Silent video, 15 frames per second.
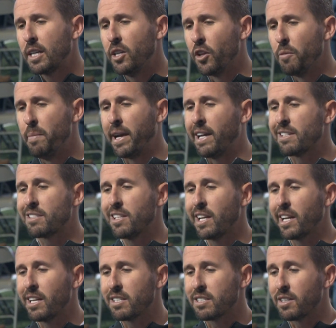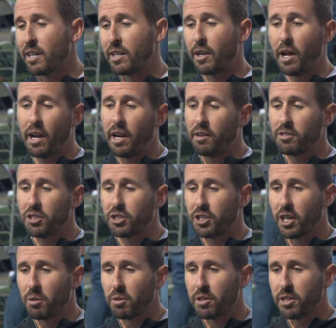the biggest thing is, and I'll just
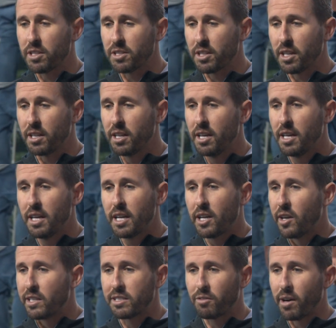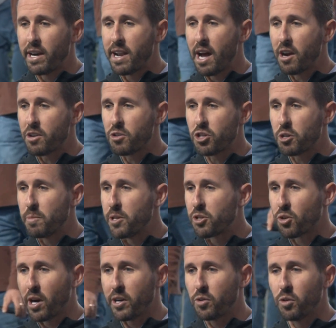share it with you, is that I said right now you should be
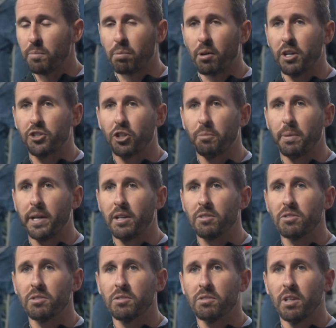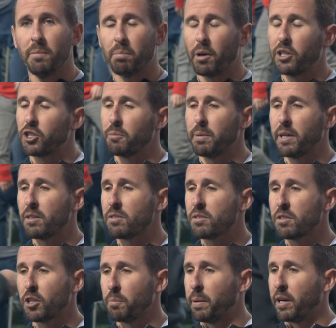trying to impress your peers. Impress your
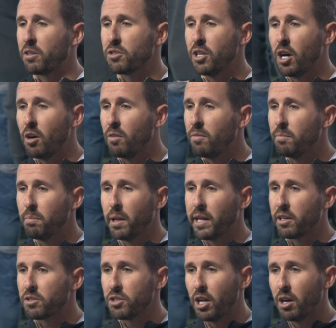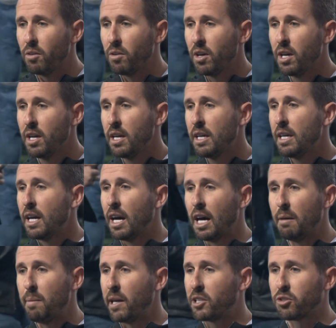peers. Your peers know. Players
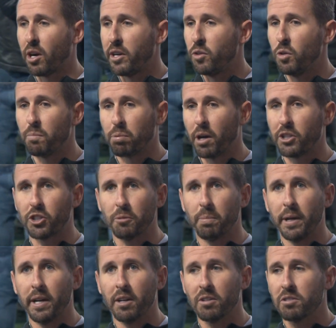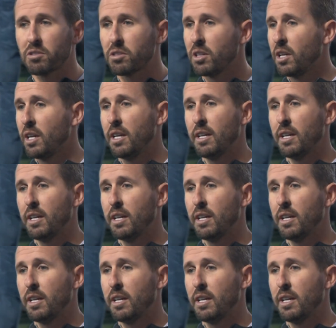know. By trying to impress your peers,